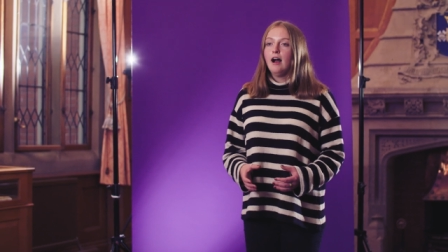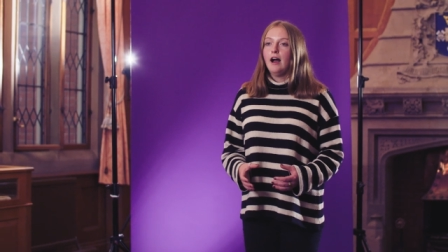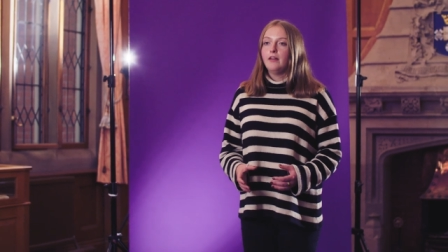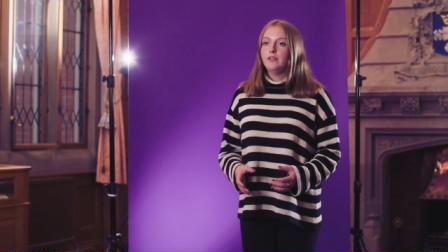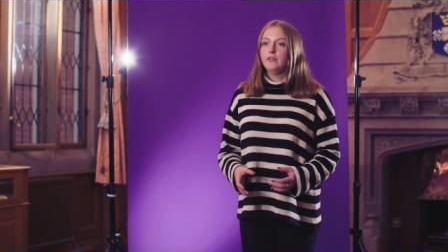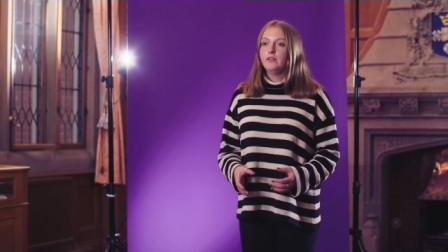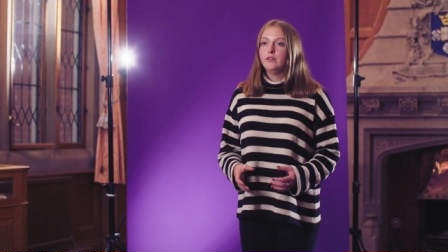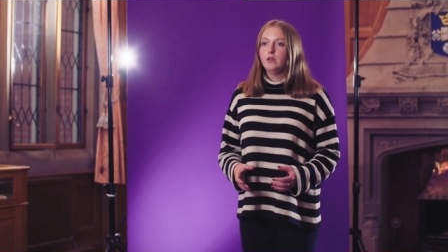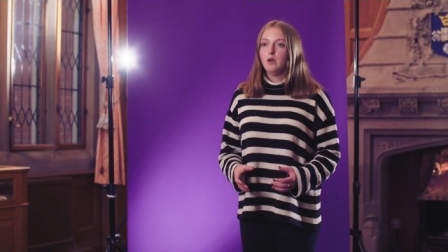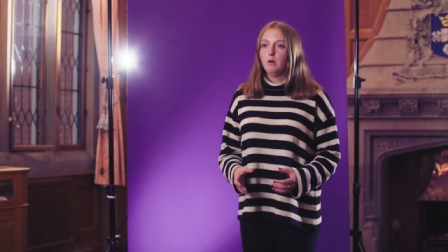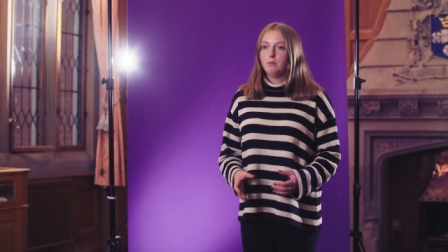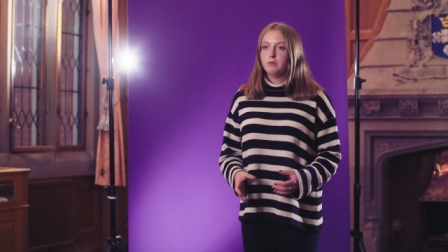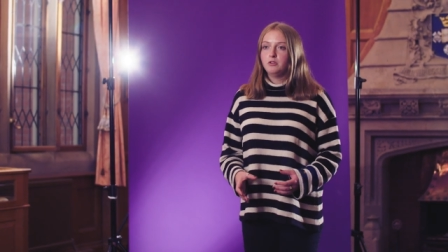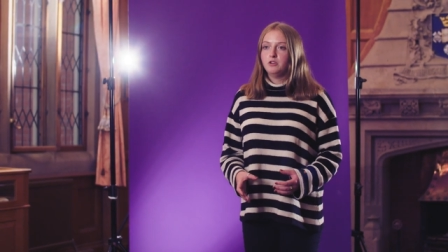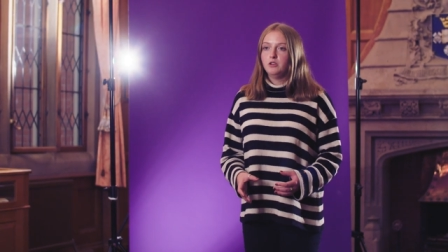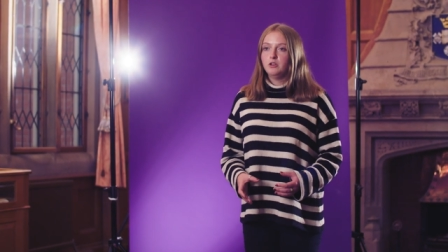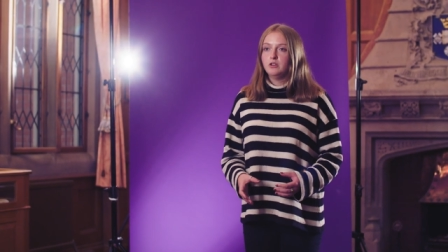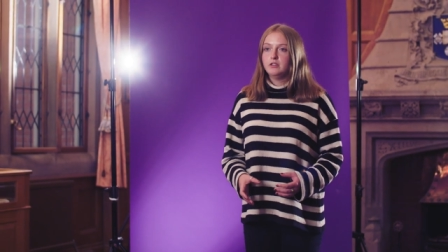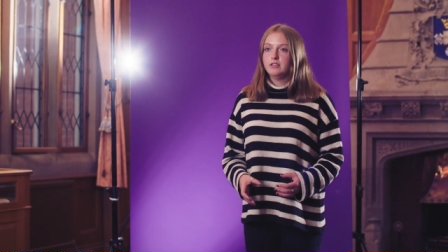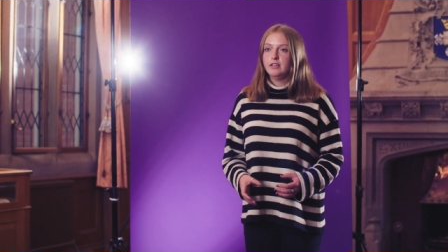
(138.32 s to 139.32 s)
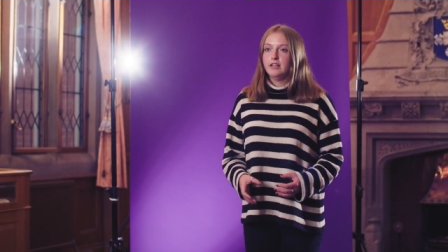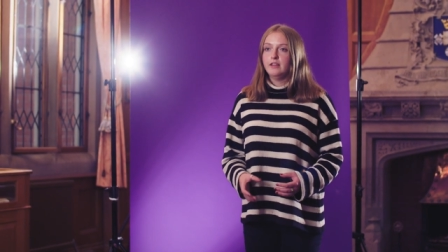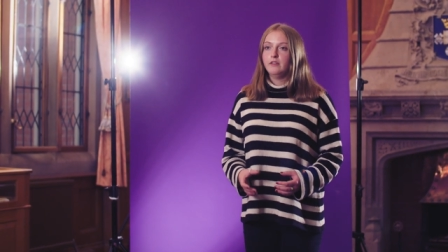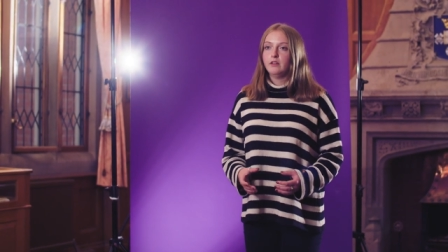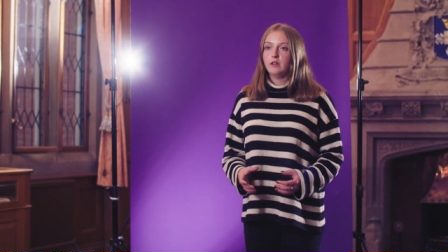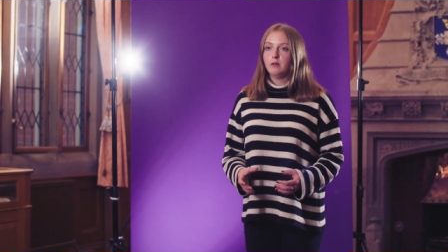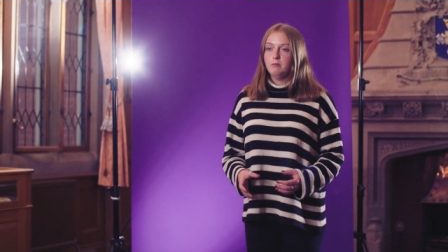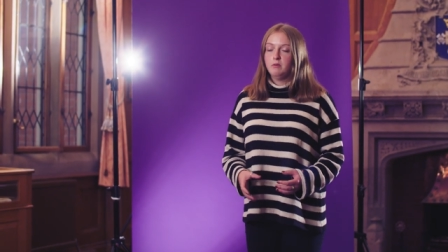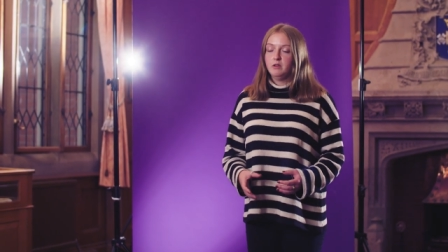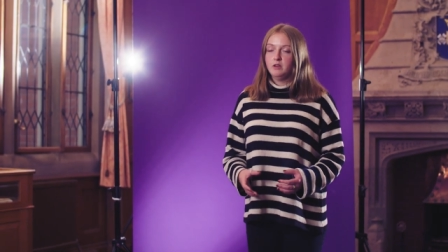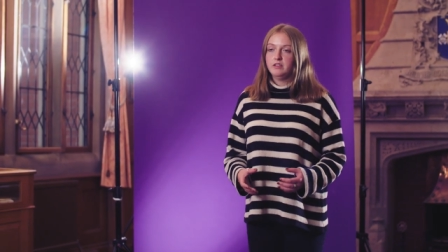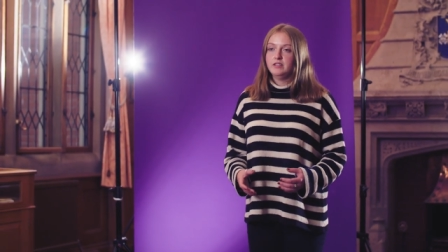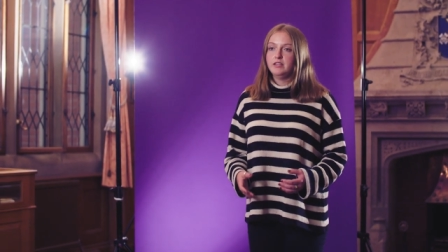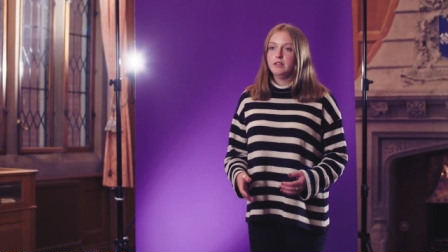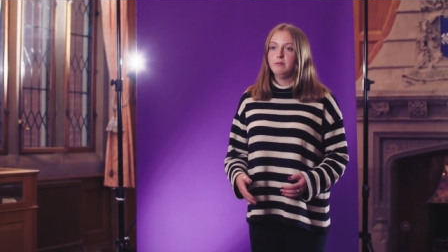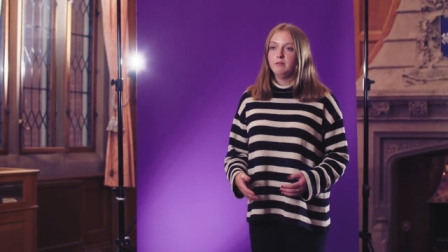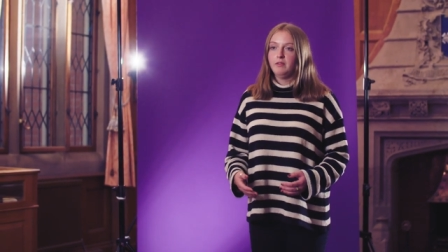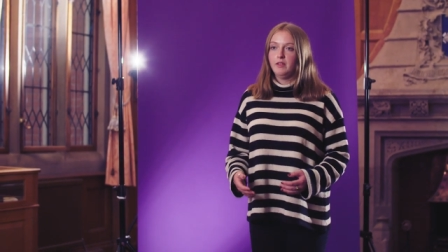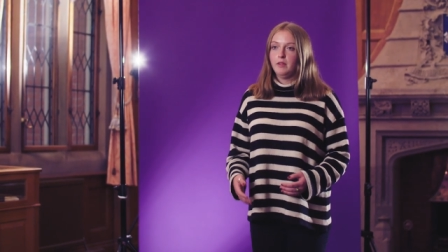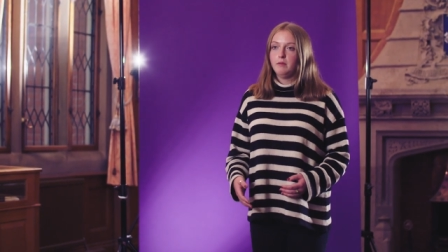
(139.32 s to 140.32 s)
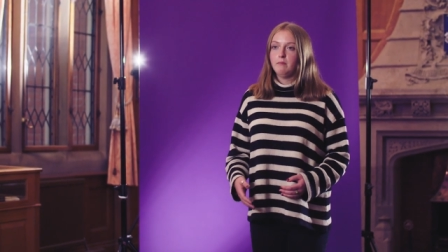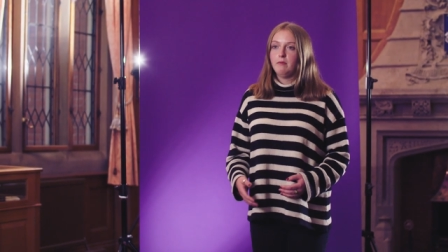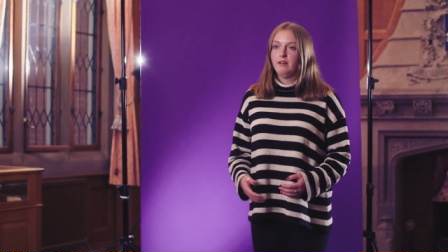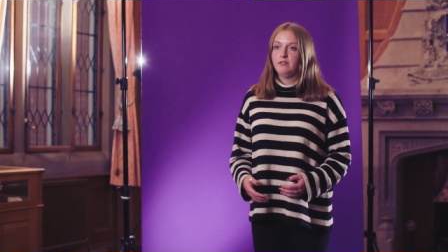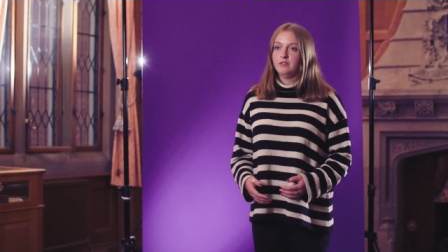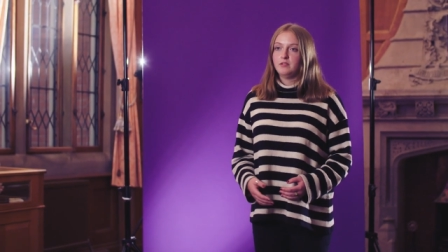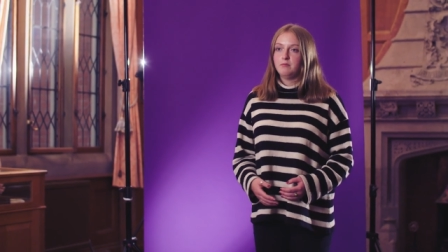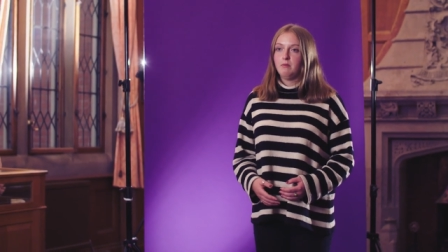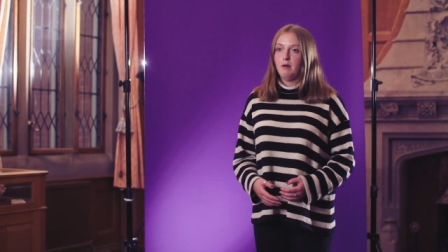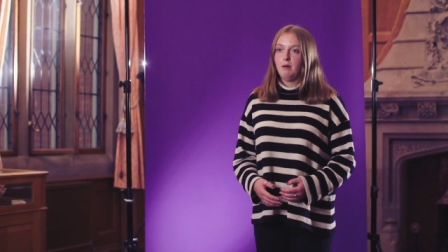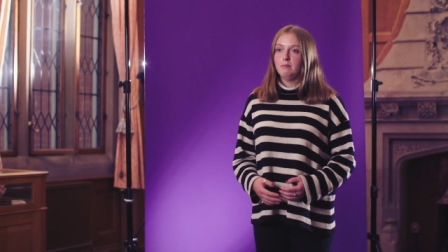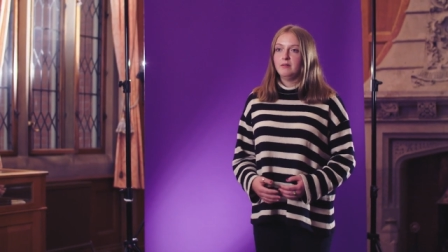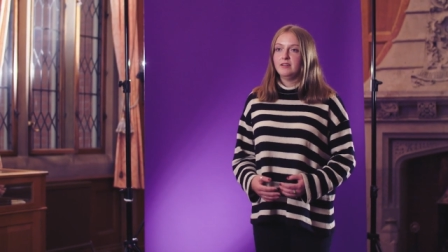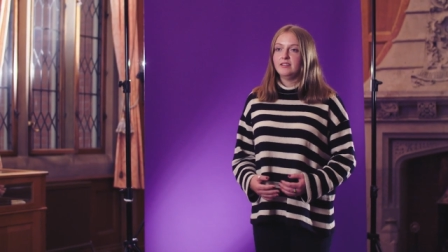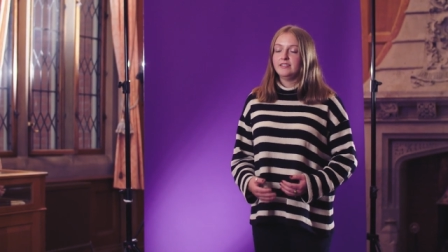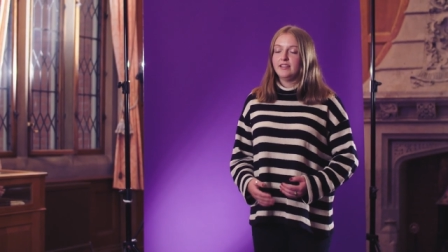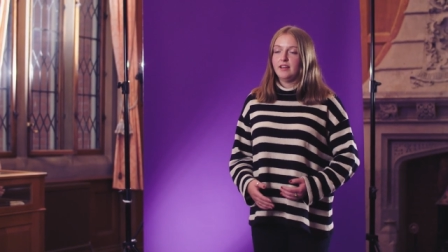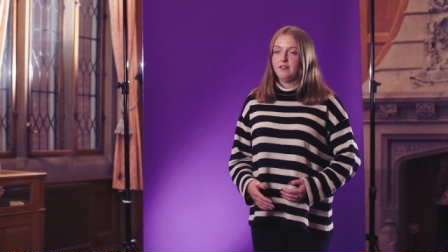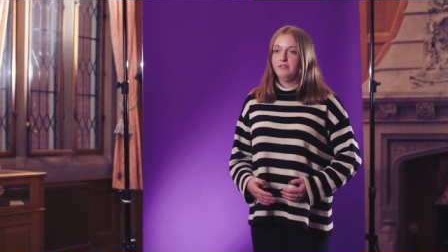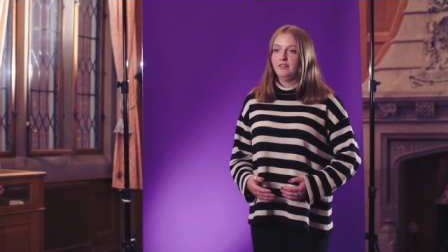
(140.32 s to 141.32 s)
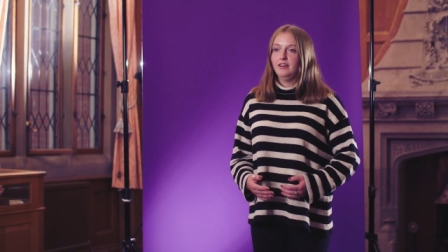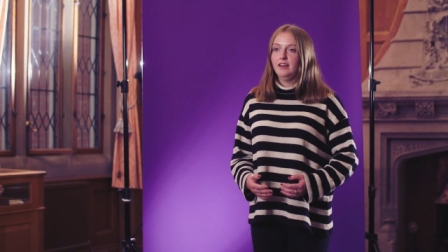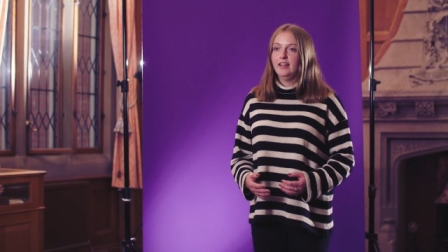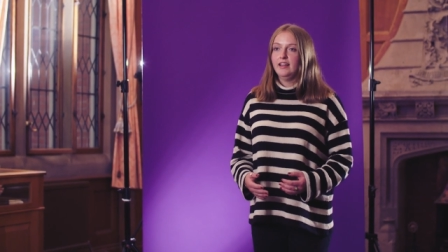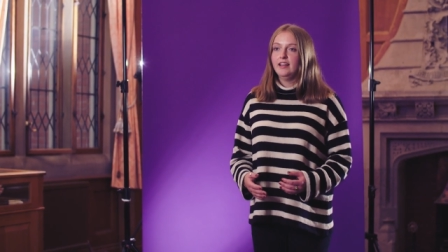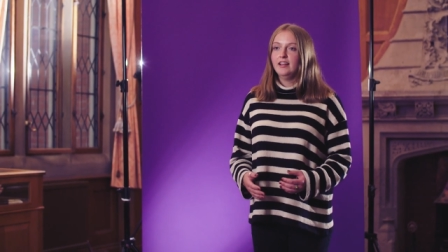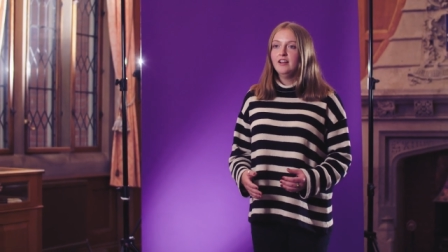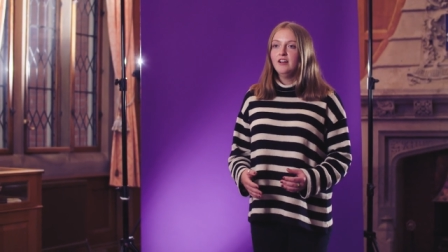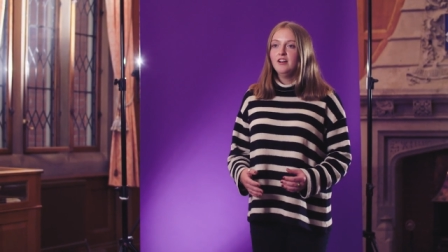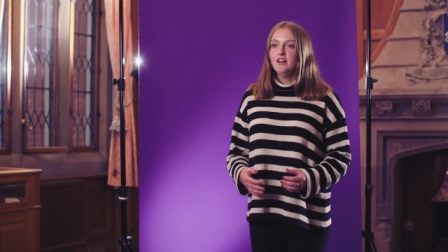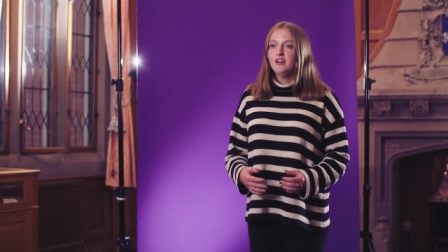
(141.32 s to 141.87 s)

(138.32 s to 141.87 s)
I think the opportunity and the community within the maths department is definitely